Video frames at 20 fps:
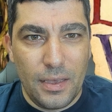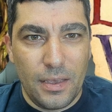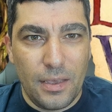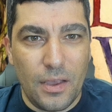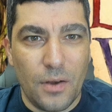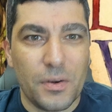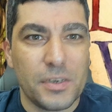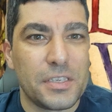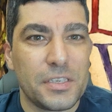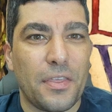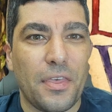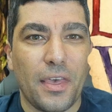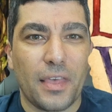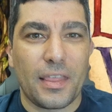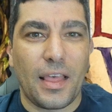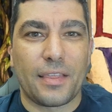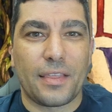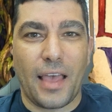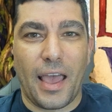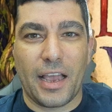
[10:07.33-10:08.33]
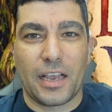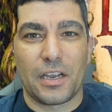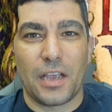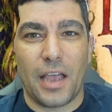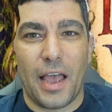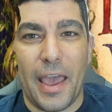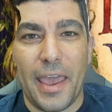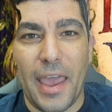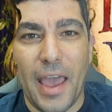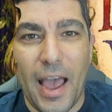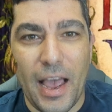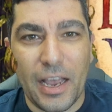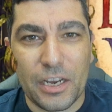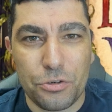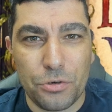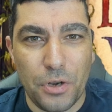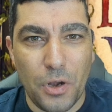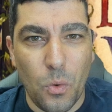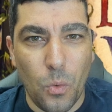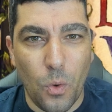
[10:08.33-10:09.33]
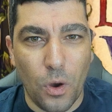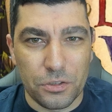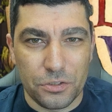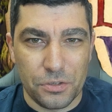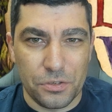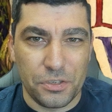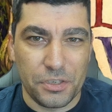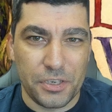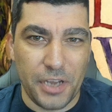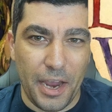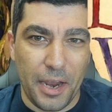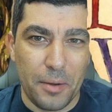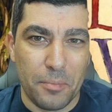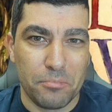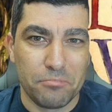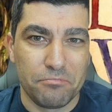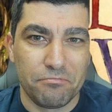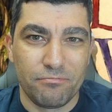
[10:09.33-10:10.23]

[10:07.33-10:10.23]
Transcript: Here is the thing that I actually want to say.